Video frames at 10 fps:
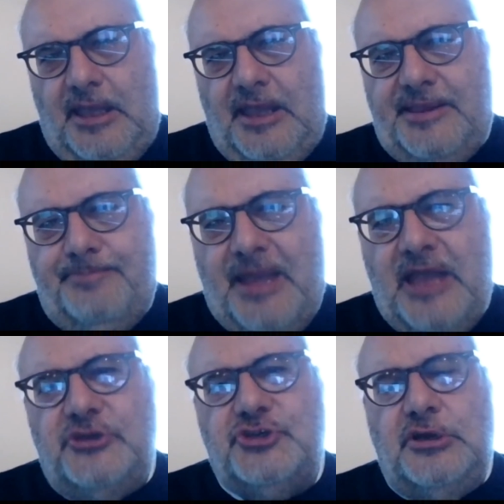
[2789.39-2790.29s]

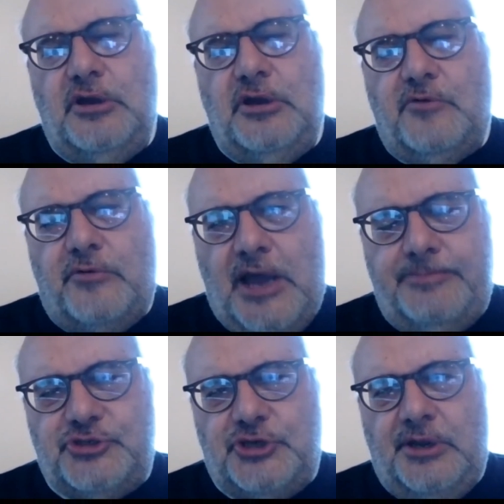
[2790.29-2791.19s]
expansion of
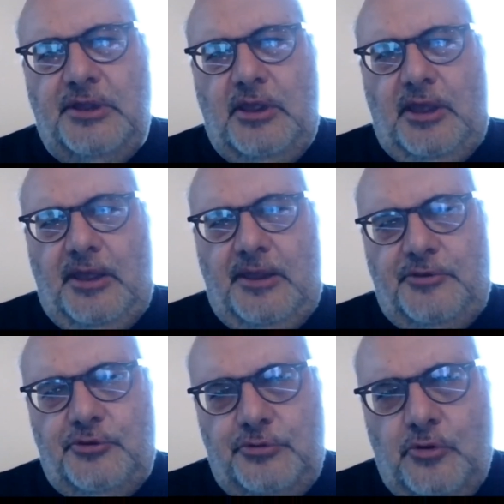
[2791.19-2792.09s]
corruption
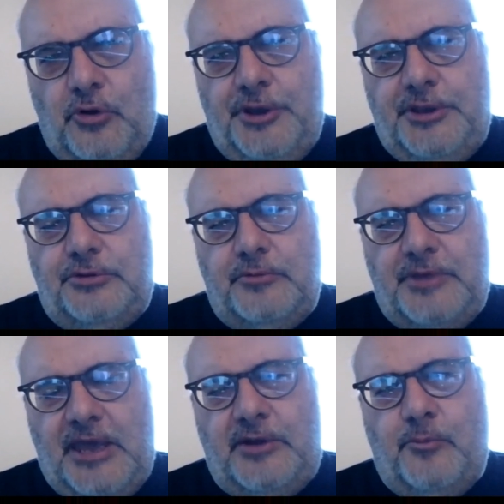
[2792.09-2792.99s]
going
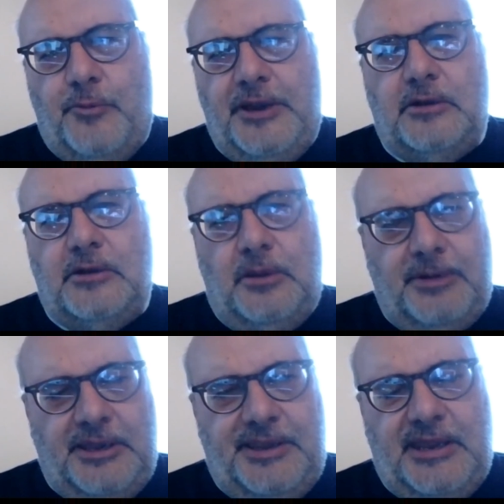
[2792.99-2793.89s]
together with
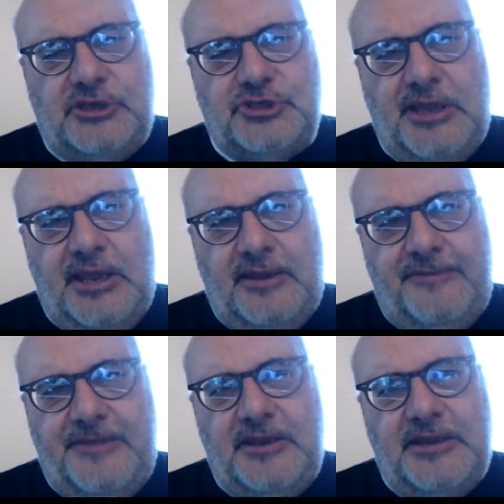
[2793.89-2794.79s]
globalization. And I
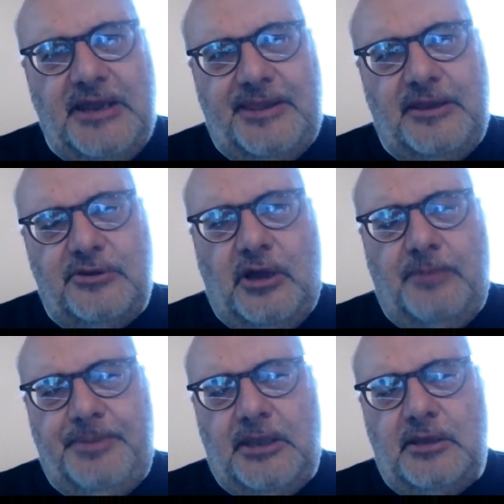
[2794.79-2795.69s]
think that's the
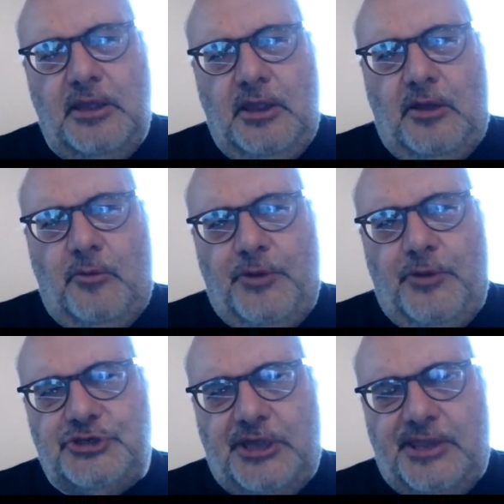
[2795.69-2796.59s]
topic
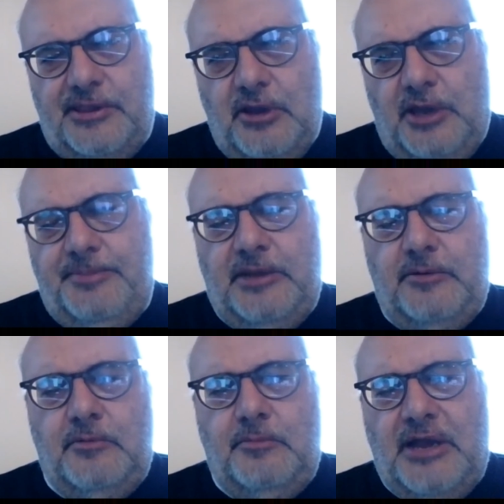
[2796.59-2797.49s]
which has not been
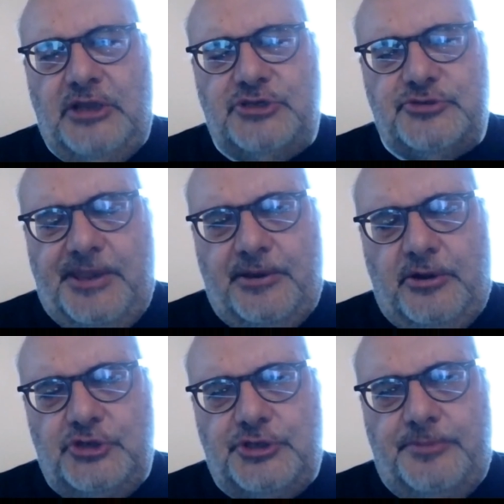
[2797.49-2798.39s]
much
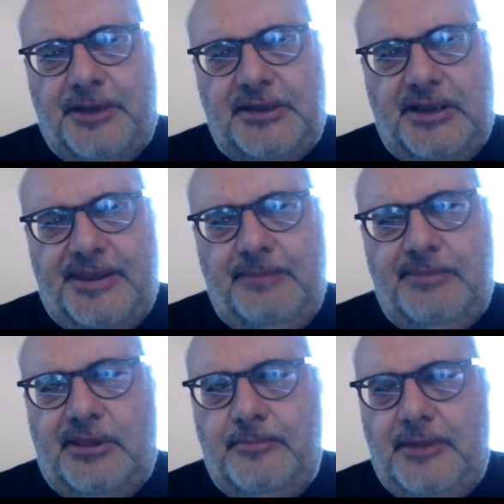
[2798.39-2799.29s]
researched, but it
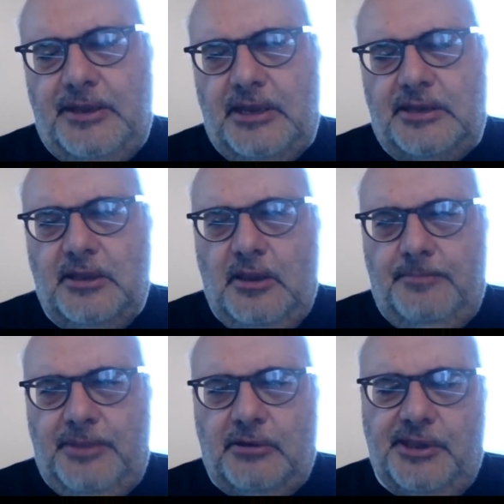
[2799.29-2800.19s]
seems to me that
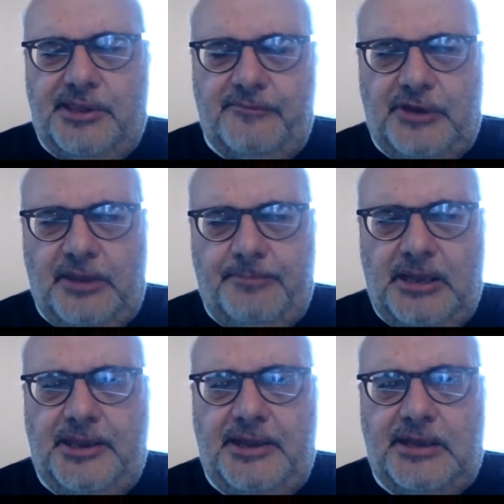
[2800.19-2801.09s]
because of the
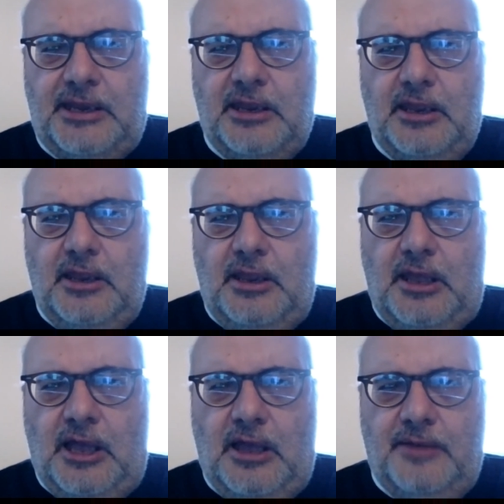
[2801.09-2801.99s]
ability,
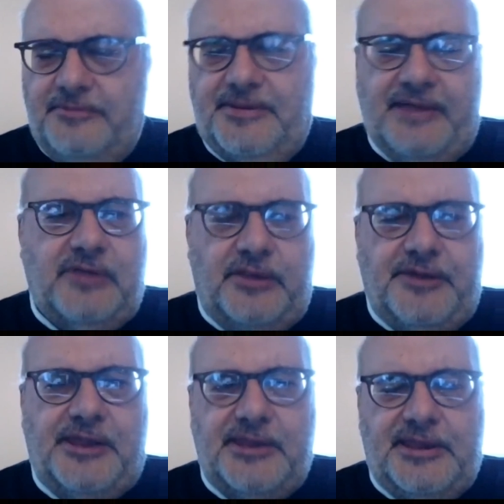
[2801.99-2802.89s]
there are several
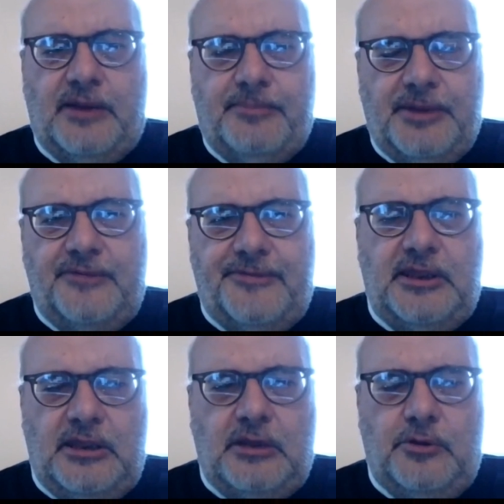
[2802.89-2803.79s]
reasons there, but I
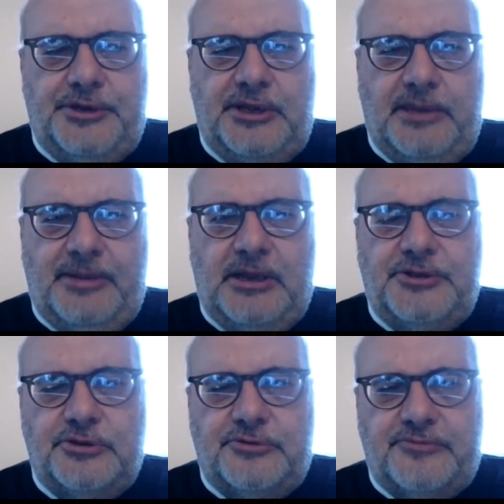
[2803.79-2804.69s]
think including the ability
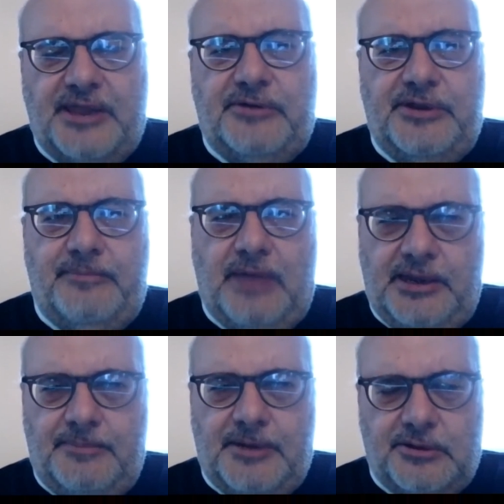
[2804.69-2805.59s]
to transfer the
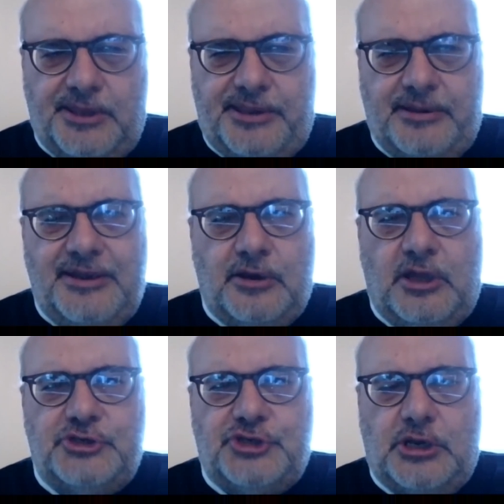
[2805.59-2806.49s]
money, but also
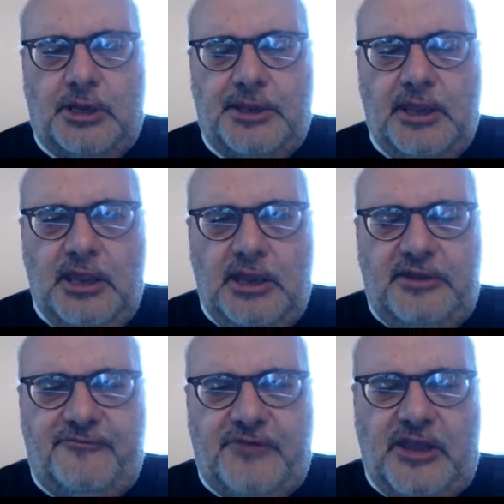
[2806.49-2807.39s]
ideologically,
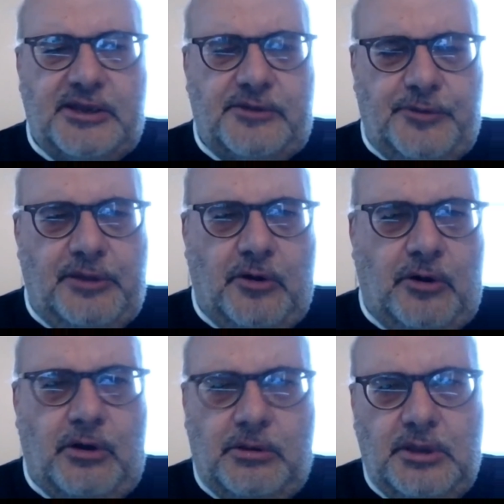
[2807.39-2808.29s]
the fact that we
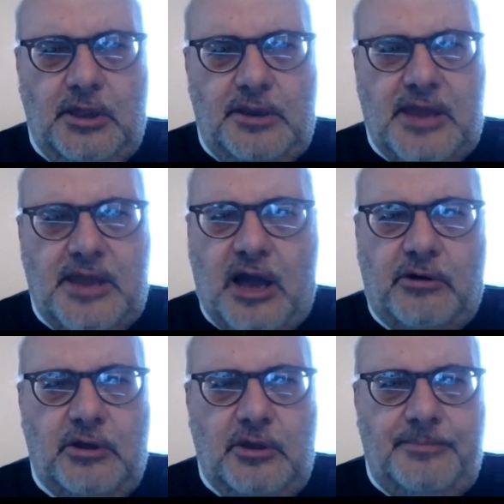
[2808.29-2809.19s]
all
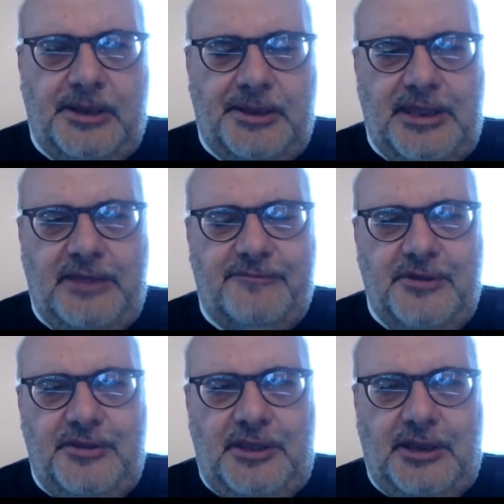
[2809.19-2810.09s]
now believe
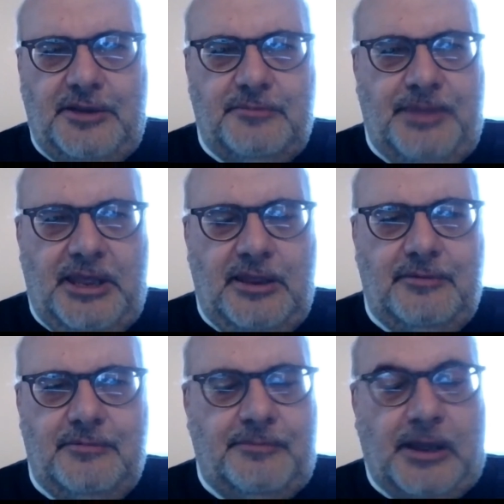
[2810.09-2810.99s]
in
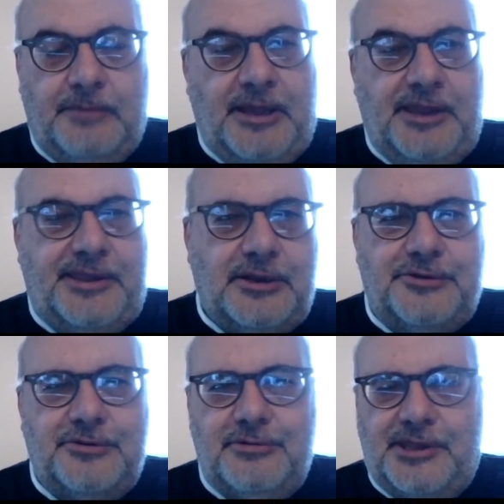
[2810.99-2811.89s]
being, well, basically
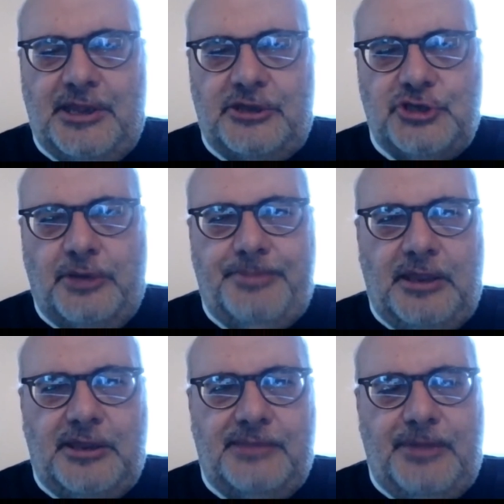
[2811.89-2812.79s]
to use Deng
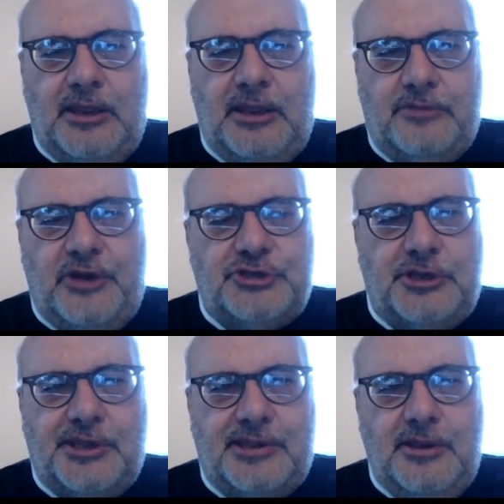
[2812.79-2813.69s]
Xiaoping, is being rich
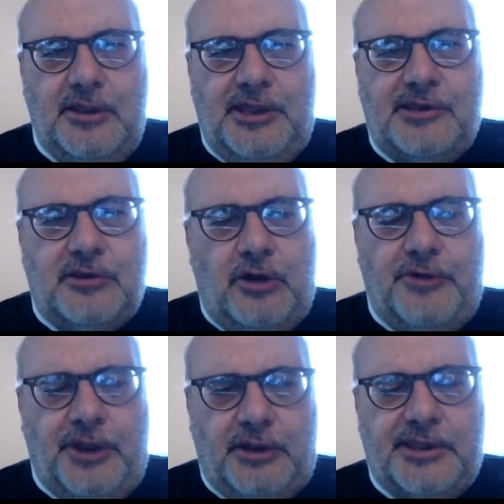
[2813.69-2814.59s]
is
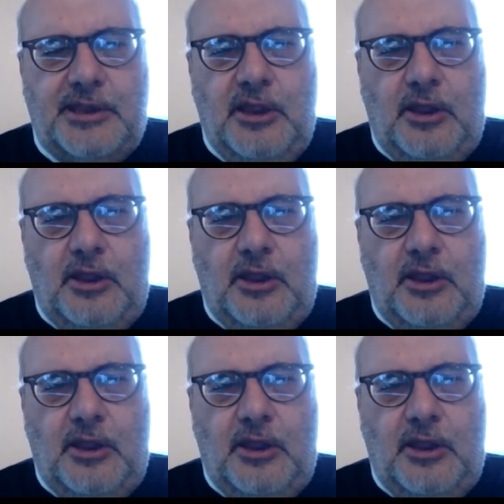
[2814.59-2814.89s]
glorious.